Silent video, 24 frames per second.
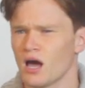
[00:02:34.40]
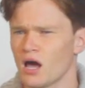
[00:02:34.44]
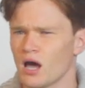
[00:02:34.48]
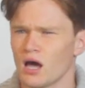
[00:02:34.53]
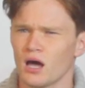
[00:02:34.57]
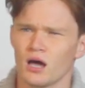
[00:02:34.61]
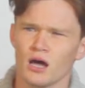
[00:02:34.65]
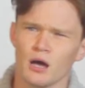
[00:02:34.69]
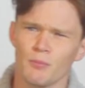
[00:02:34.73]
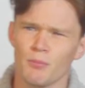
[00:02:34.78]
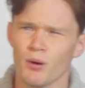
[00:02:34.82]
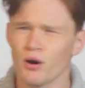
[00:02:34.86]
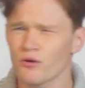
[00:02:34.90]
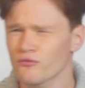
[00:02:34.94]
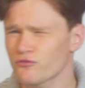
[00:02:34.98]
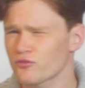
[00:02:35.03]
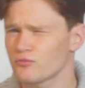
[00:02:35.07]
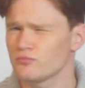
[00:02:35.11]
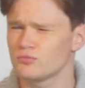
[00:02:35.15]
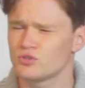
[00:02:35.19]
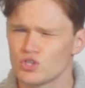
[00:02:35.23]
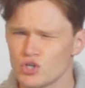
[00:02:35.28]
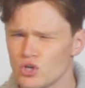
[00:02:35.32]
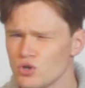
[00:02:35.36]
apart
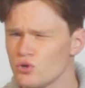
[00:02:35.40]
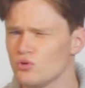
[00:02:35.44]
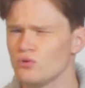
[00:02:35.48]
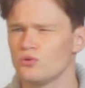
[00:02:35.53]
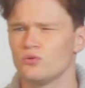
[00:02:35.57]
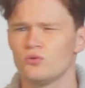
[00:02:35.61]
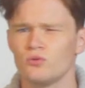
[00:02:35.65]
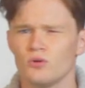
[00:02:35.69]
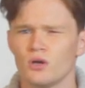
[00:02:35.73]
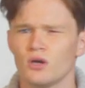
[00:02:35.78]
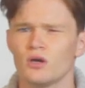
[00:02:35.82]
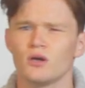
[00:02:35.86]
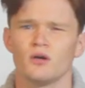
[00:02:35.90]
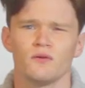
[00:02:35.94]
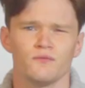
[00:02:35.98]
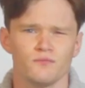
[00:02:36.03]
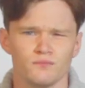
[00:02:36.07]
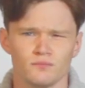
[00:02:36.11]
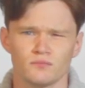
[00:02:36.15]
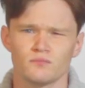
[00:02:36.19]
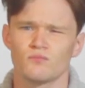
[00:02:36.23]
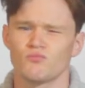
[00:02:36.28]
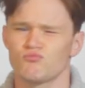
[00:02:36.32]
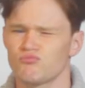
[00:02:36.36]
from two
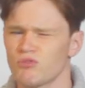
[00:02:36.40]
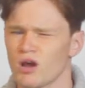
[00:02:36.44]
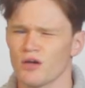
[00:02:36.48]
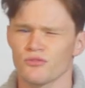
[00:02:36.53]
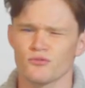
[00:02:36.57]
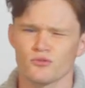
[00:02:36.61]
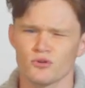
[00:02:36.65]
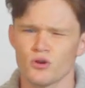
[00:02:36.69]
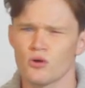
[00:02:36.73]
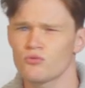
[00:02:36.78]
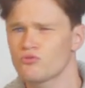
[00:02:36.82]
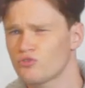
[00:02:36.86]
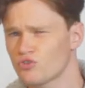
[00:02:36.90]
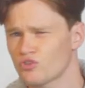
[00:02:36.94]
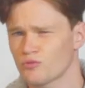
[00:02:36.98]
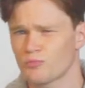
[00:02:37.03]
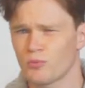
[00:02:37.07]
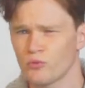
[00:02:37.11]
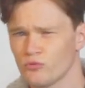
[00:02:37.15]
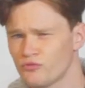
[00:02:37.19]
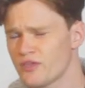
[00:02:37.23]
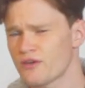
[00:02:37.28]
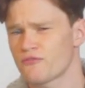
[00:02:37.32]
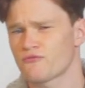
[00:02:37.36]
rather
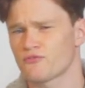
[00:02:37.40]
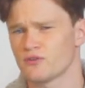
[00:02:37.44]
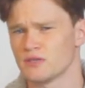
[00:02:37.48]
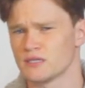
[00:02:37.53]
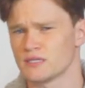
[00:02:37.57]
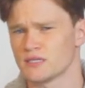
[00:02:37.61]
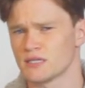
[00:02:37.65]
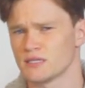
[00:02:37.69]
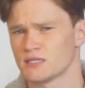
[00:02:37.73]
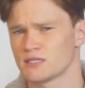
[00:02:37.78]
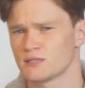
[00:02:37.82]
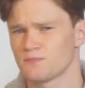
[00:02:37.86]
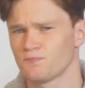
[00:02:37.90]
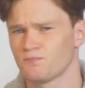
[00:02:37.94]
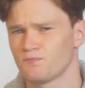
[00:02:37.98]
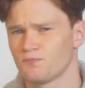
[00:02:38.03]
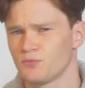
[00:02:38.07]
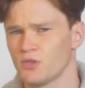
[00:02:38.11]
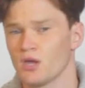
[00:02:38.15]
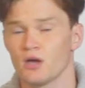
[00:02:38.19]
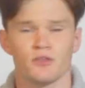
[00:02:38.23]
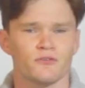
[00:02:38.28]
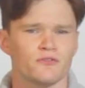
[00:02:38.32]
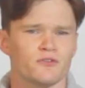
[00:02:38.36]
noticeable differences.
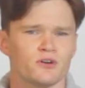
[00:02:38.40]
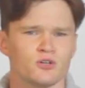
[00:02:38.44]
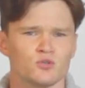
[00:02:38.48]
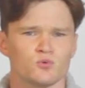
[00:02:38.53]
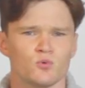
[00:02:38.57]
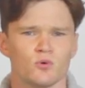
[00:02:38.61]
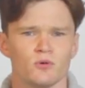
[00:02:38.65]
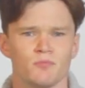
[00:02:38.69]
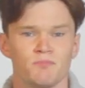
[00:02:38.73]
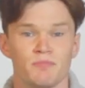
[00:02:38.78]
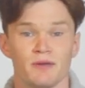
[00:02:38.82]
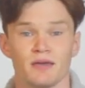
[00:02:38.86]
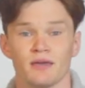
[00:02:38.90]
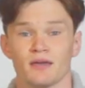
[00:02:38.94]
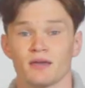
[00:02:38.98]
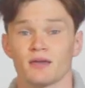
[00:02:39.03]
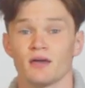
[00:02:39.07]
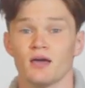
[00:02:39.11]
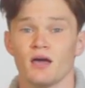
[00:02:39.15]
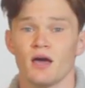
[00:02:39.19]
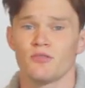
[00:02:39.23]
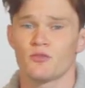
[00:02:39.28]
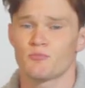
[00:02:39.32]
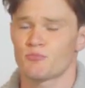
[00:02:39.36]
The first one being
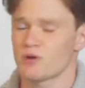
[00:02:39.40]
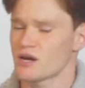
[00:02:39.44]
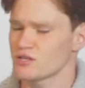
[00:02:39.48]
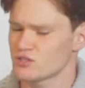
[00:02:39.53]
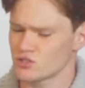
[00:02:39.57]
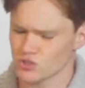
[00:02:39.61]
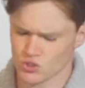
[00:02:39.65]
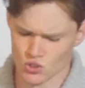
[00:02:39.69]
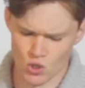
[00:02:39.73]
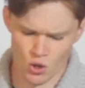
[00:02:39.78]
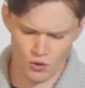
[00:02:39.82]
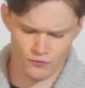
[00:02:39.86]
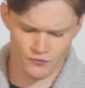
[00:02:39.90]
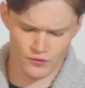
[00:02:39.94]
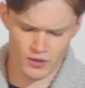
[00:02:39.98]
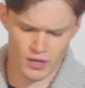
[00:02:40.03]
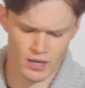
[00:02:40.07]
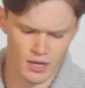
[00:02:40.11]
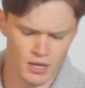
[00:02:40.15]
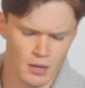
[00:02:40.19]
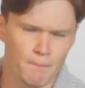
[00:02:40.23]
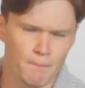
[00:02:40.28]
the presence of a